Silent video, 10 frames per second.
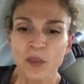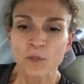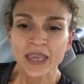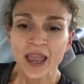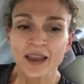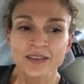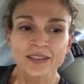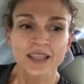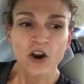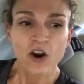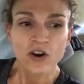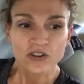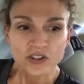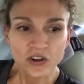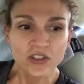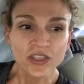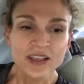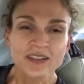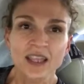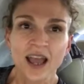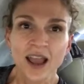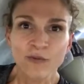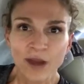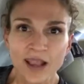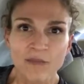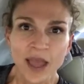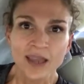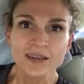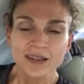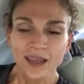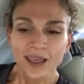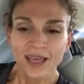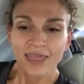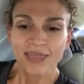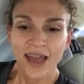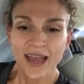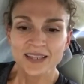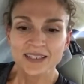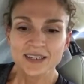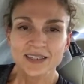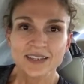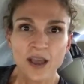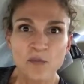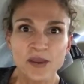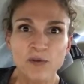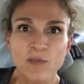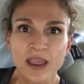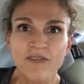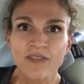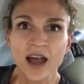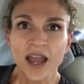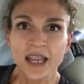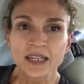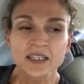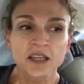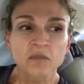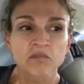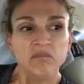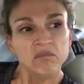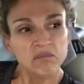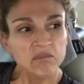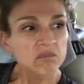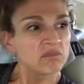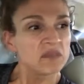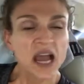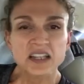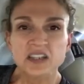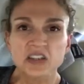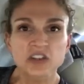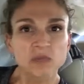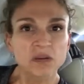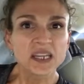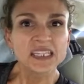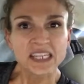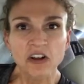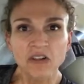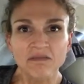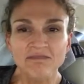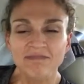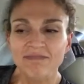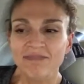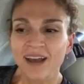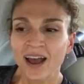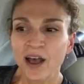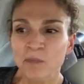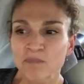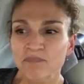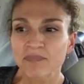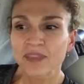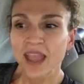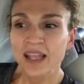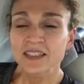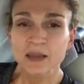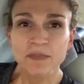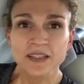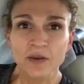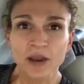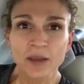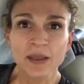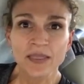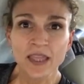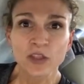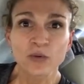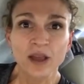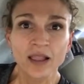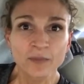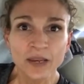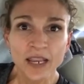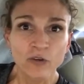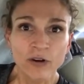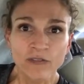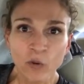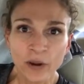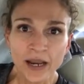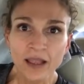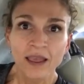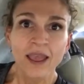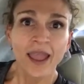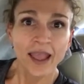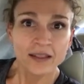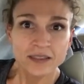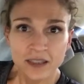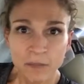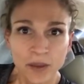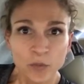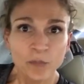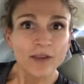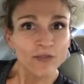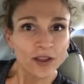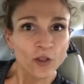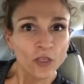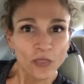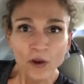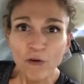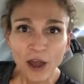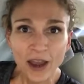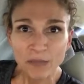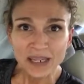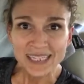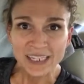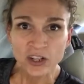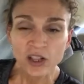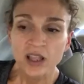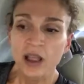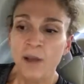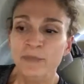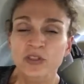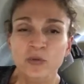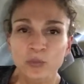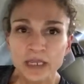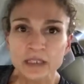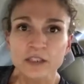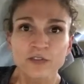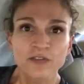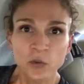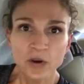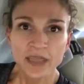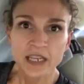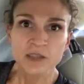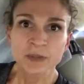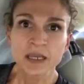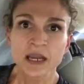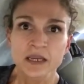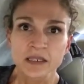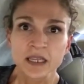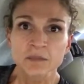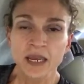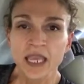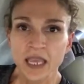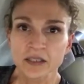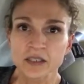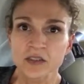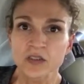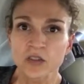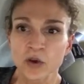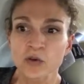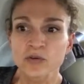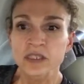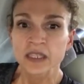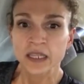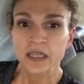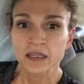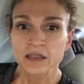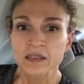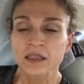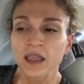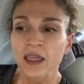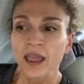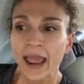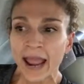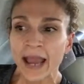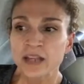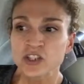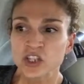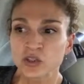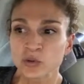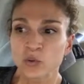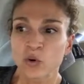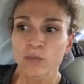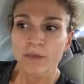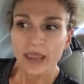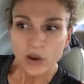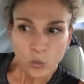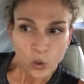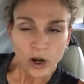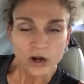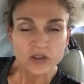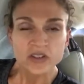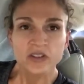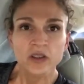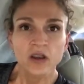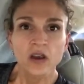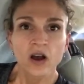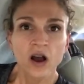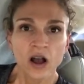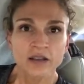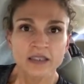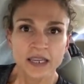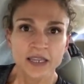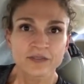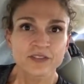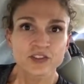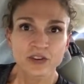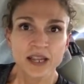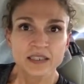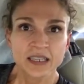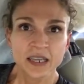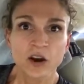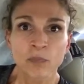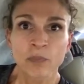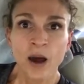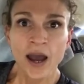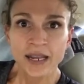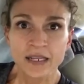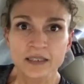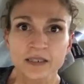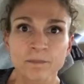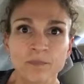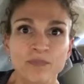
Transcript: Because there are certain things that I recommend that some people may find not such a big deal. And some things I recommend that you eliminate or avoid. And some people may feel that they're not a big deal. But the reason for that is because in many cases, those things add to or make worse oxidative stress in our bodies.